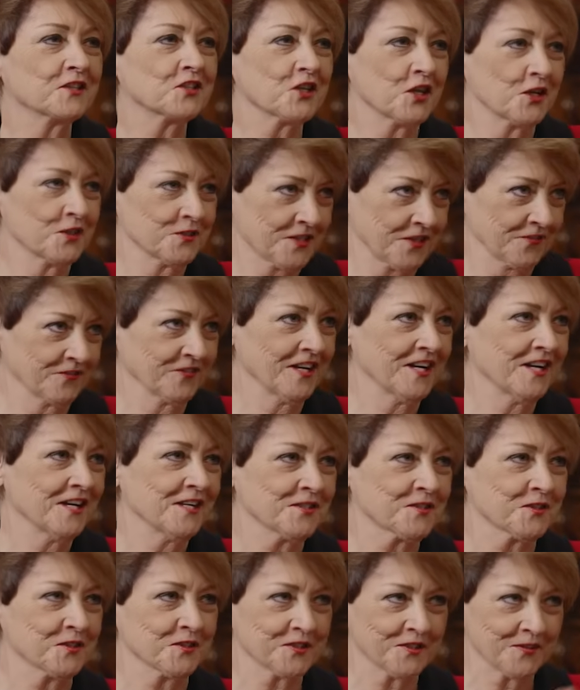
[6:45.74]
Yes, so it shows that
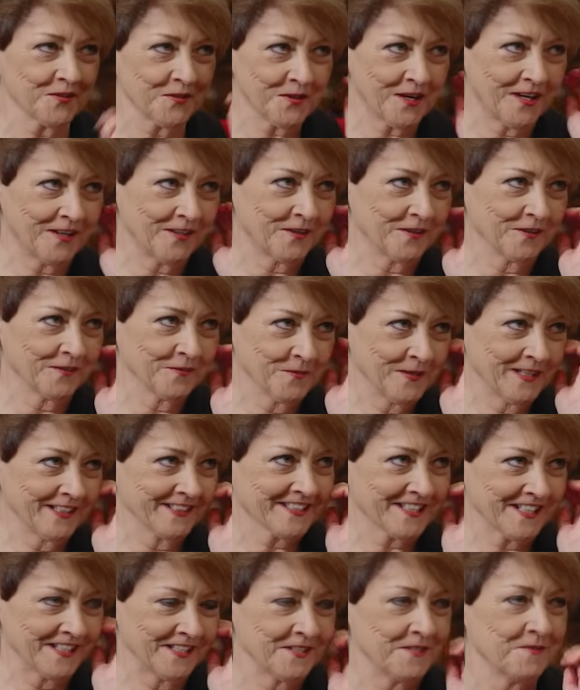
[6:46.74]
rehearsals are
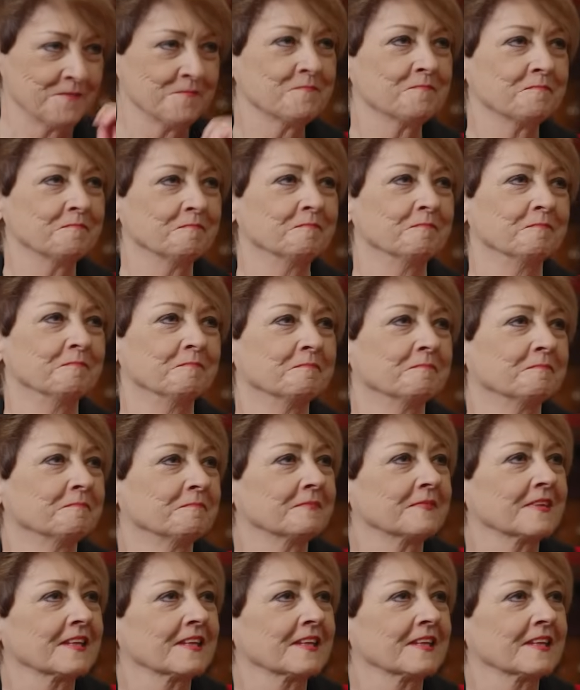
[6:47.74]
well done.